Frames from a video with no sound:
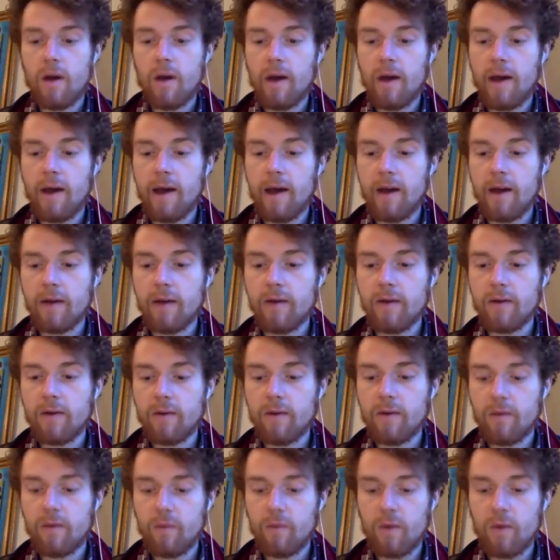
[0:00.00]
And
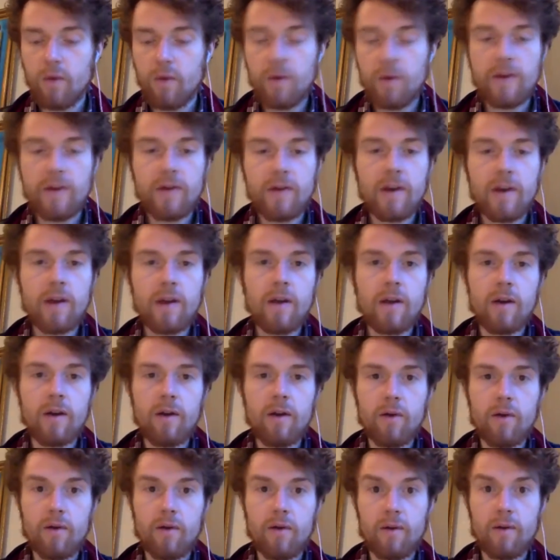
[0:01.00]
will we see
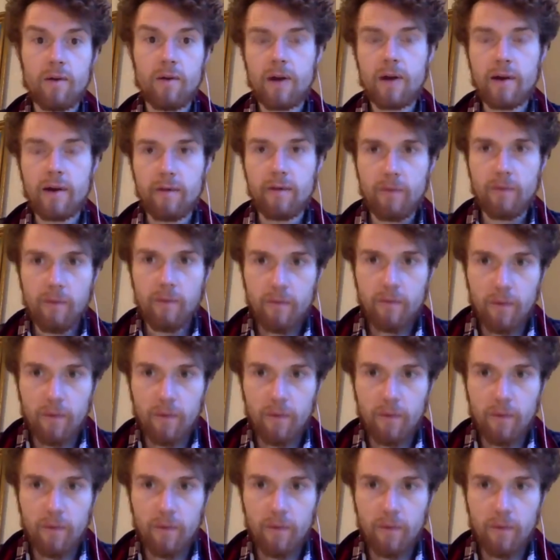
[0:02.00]
another kind of